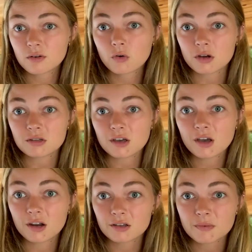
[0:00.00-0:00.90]
crazy
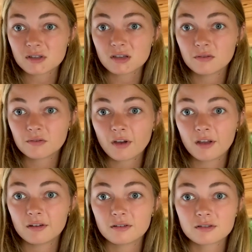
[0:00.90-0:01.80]
and expensive
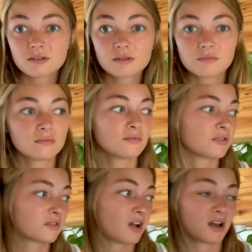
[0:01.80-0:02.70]
and
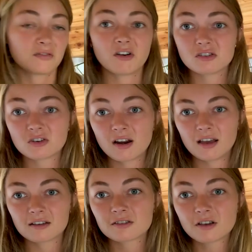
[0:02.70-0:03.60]
kind of
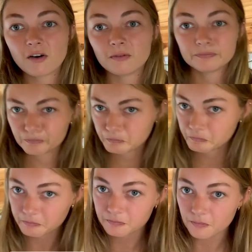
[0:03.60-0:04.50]
frustrating. So
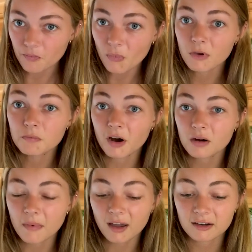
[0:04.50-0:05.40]
bear
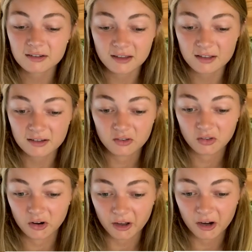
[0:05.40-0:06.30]
in mind, that's a
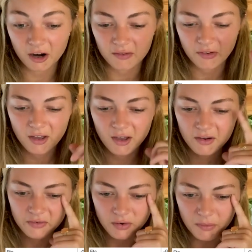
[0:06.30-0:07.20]
learning curve
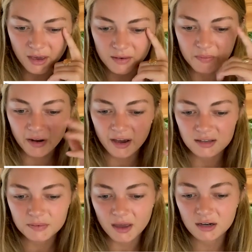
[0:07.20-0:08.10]
for me. But I
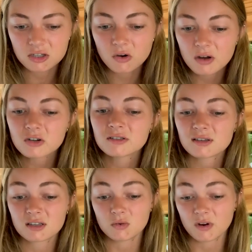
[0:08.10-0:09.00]
spent
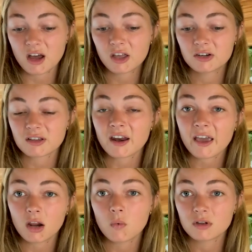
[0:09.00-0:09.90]

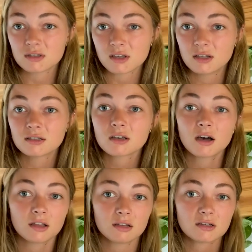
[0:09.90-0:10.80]
$261.81
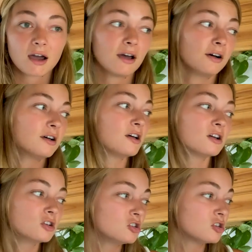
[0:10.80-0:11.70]
on the tile
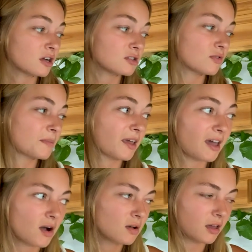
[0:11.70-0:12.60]
just for my
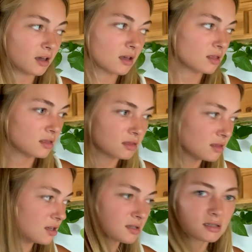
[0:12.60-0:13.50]
count, like
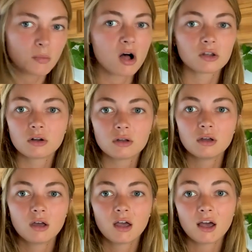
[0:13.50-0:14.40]
these small little
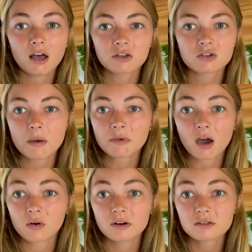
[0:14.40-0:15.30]
L-shaped
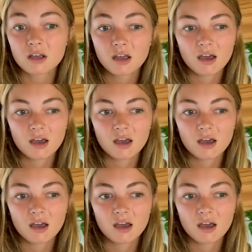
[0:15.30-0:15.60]
counters.